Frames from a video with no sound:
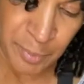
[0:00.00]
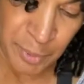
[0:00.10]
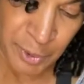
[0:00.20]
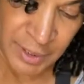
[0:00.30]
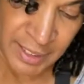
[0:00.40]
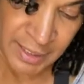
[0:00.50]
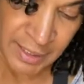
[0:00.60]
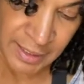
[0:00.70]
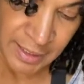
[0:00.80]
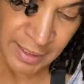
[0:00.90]
put it,
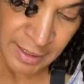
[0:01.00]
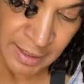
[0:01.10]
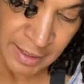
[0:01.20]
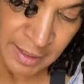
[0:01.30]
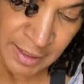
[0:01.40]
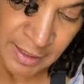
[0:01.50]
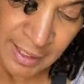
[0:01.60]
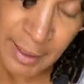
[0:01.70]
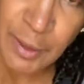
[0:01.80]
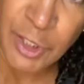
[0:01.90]

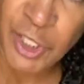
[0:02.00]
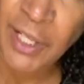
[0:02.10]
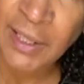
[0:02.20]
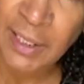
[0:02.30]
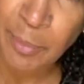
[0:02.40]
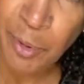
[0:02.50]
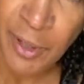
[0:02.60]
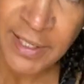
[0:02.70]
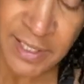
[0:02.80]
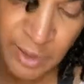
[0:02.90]
like gently
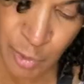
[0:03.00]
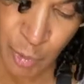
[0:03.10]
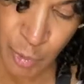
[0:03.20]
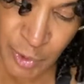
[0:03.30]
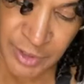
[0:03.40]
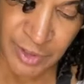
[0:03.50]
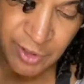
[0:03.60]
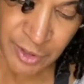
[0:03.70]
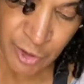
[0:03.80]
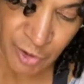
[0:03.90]
press it onto the
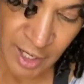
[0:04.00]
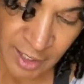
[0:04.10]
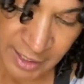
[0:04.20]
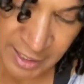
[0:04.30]
truck,